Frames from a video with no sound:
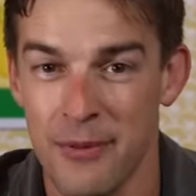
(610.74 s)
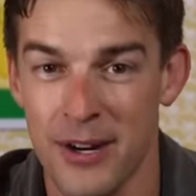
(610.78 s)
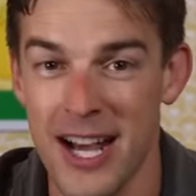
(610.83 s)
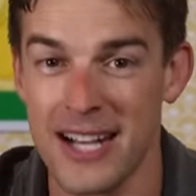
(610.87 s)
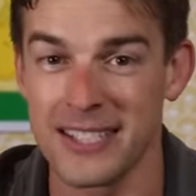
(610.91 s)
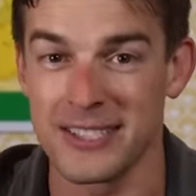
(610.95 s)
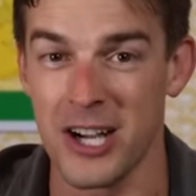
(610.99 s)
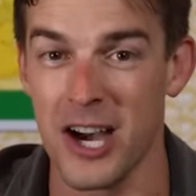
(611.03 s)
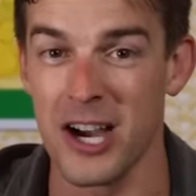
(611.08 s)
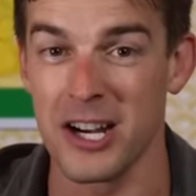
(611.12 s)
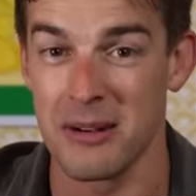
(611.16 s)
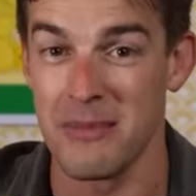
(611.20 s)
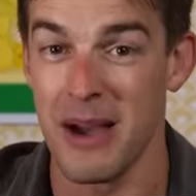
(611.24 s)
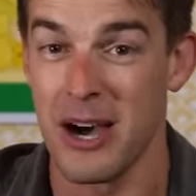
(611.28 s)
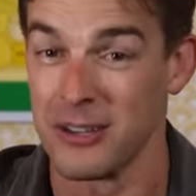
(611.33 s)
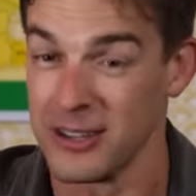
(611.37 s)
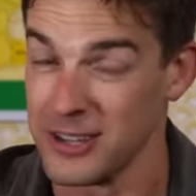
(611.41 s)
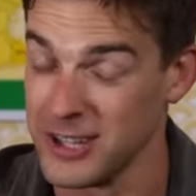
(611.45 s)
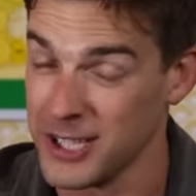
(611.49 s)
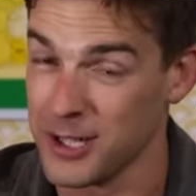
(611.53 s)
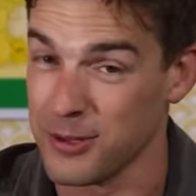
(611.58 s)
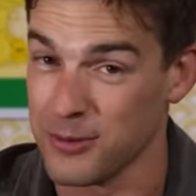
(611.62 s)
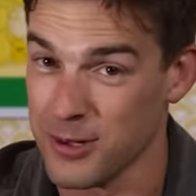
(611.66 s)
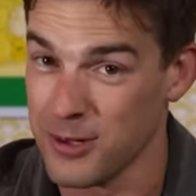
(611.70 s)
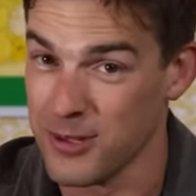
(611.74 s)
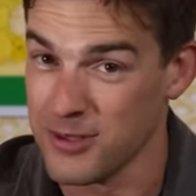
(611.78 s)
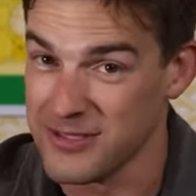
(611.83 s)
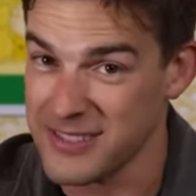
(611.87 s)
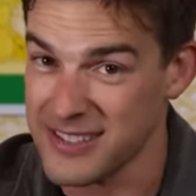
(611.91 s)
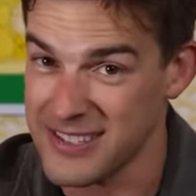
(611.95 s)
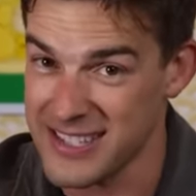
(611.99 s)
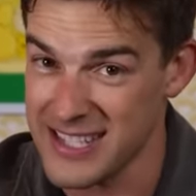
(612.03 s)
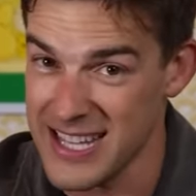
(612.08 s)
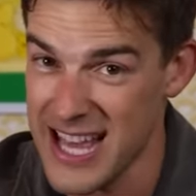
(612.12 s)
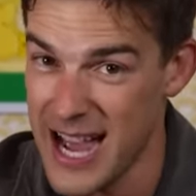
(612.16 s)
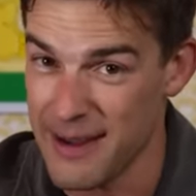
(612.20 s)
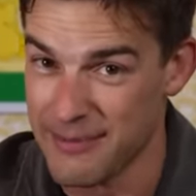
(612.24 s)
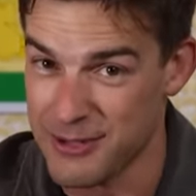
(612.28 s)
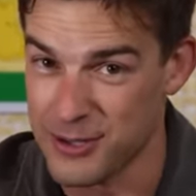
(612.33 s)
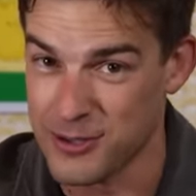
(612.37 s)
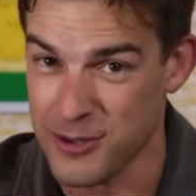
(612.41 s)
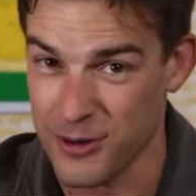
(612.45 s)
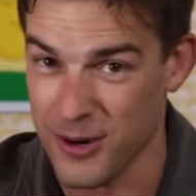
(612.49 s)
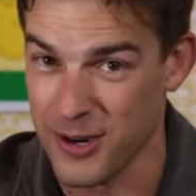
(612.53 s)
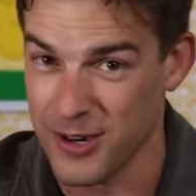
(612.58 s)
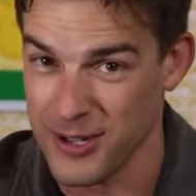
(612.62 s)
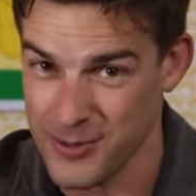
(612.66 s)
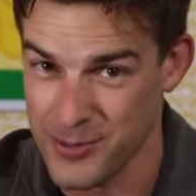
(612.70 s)
we're not talking about literal slime
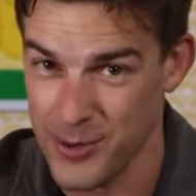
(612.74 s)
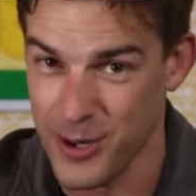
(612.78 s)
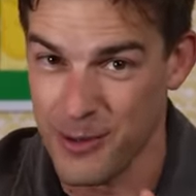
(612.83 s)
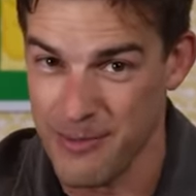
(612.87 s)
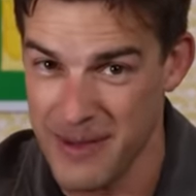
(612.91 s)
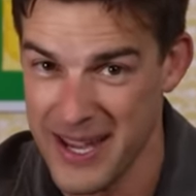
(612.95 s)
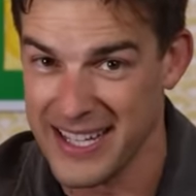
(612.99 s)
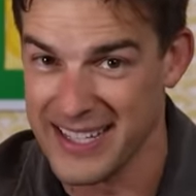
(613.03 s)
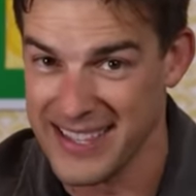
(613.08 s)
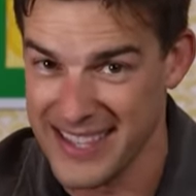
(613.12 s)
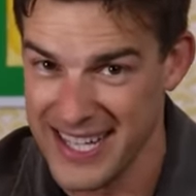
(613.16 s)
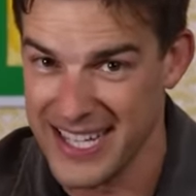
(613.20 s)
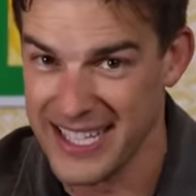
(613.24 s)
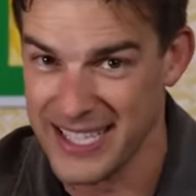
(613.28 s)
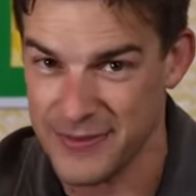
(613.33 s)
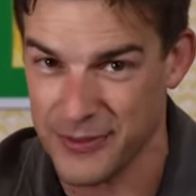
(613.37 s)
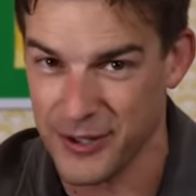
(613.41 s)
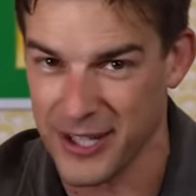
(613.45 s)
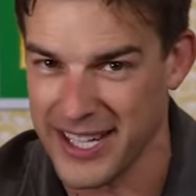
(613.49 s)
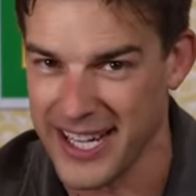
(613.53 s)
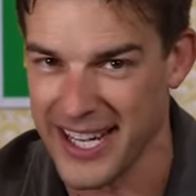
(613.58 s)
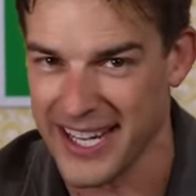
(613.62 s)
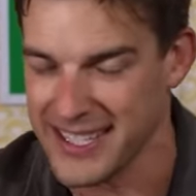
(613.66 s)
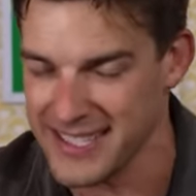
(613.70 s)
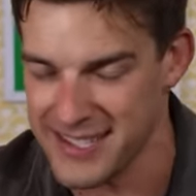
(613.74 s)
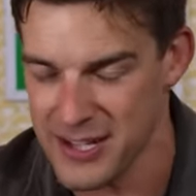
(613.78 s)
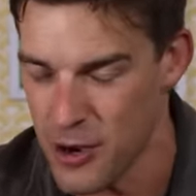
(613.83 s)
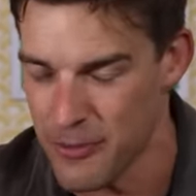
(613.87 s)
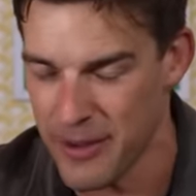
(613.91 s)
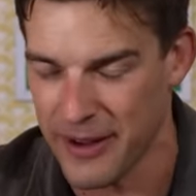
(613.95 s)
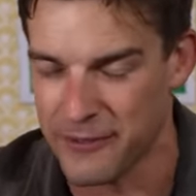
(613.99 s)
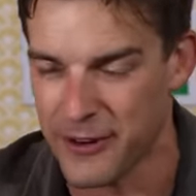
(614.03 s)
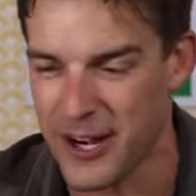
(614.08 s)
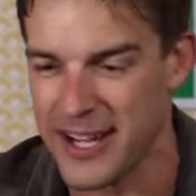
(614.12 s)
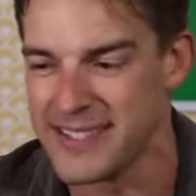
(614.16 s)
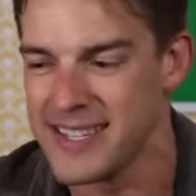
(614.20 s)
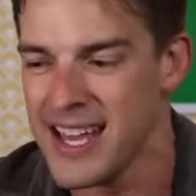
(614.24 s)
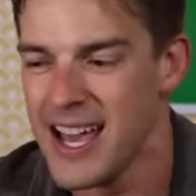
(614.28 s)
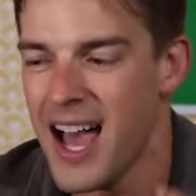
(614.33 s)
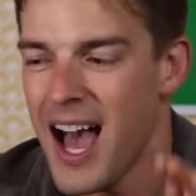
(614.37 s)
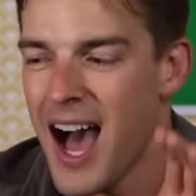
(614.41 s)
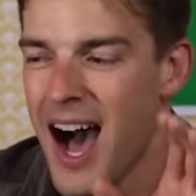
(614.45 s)
tutorials where we're making things for kids. No, my friends.